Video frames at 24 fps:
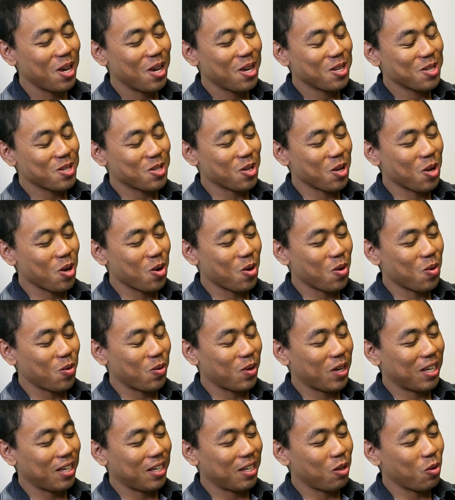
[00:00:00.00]

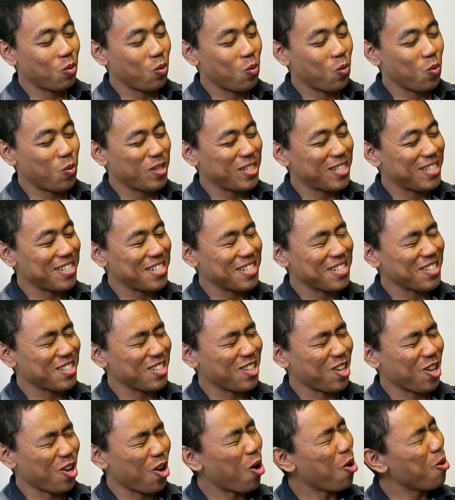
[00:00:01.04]
So was this
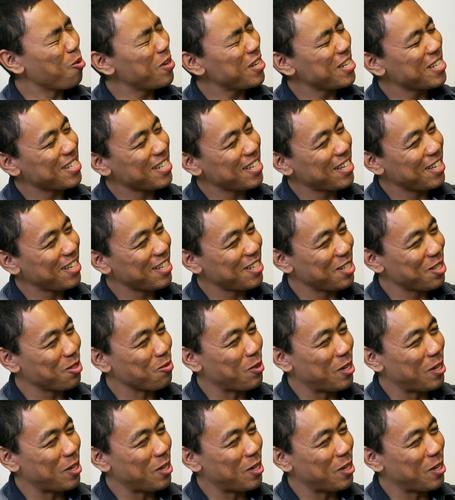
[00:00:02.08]
always in his